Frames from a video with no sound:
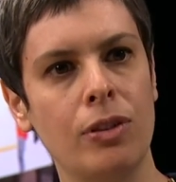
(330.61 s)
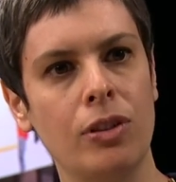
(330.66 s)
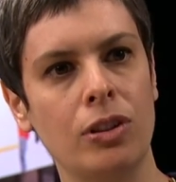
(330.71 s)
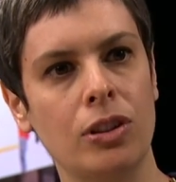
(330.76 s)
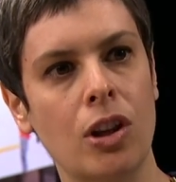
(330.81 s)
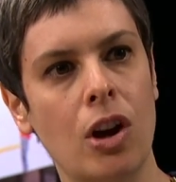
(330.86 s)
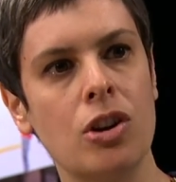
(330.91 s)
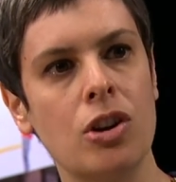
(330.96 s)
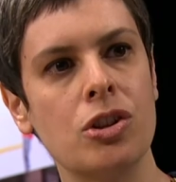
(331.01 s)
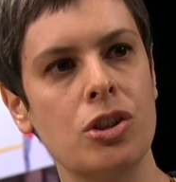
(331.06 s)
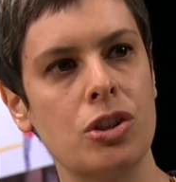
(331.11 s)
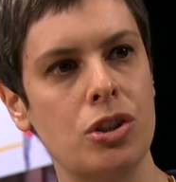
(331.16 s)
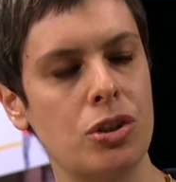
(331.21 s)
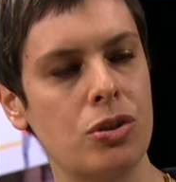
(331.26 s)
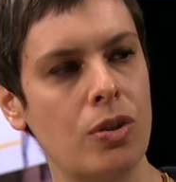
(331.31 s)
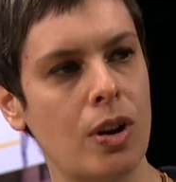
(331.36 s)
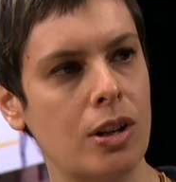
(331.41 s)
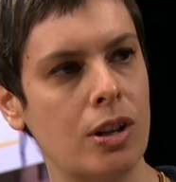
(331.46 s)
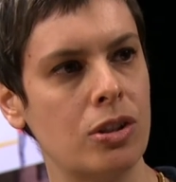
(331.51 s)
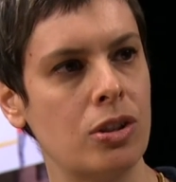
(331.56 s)
larger
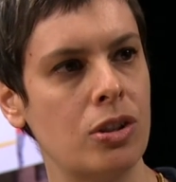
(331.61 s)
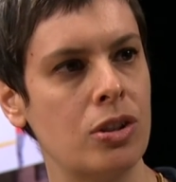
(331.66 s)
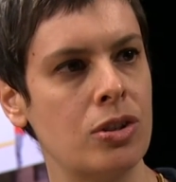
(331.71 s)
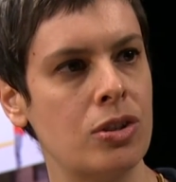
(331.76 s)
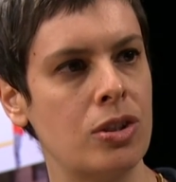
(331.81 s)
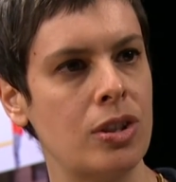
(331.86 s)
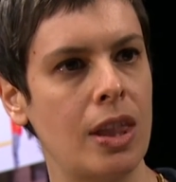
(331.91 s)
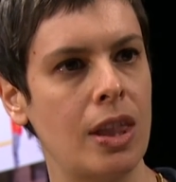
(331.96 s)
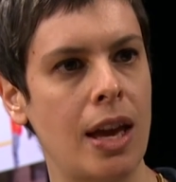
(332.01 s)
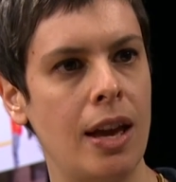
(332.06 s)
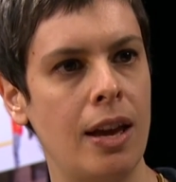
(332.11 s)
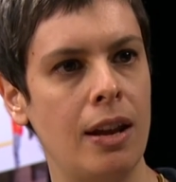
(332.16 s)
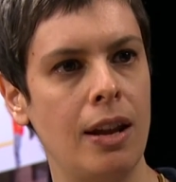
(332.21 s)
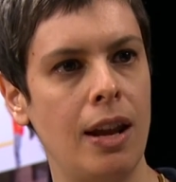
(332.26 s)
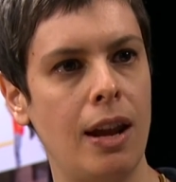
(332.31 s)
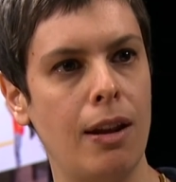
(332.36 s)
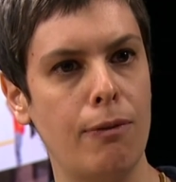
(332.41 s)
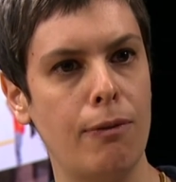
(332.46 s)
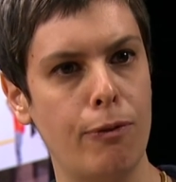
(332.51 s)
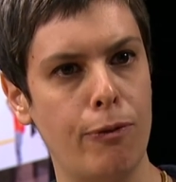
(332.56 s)
structures that
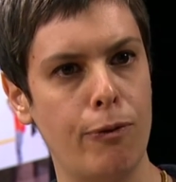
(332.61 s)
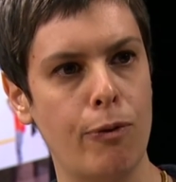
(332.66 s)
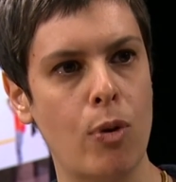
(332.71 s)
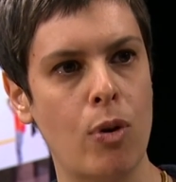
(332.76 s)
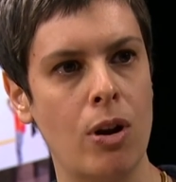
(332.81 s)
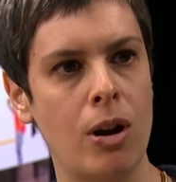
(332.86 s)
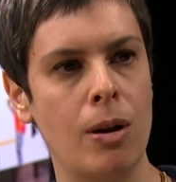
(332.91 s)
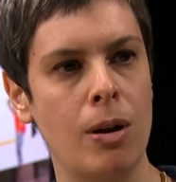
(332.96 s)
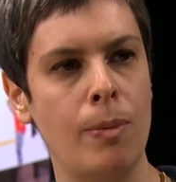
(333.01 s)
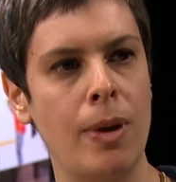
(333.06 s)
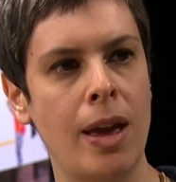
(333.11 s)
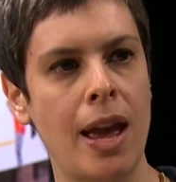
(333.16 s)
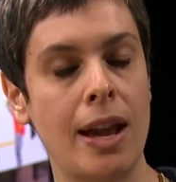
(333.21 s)
inform